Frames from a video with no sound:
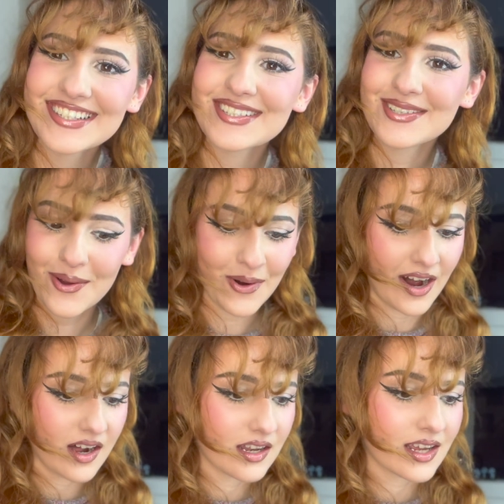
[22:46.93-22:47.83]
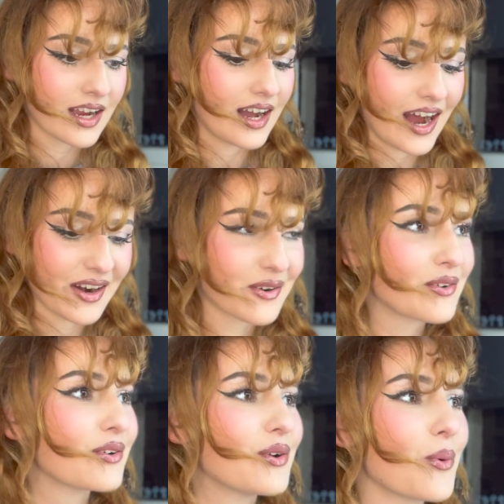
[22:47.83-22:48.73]
so hot, like I
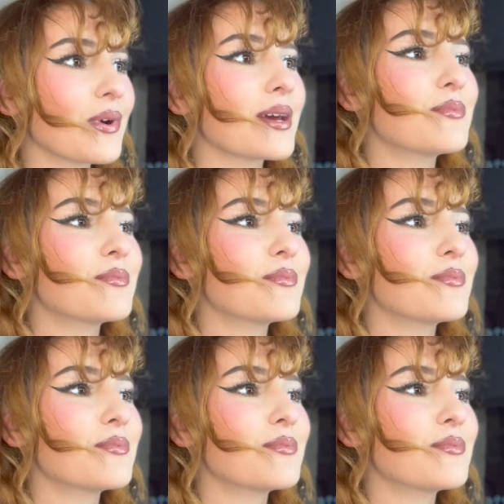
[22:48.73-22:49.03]
don't know what I'm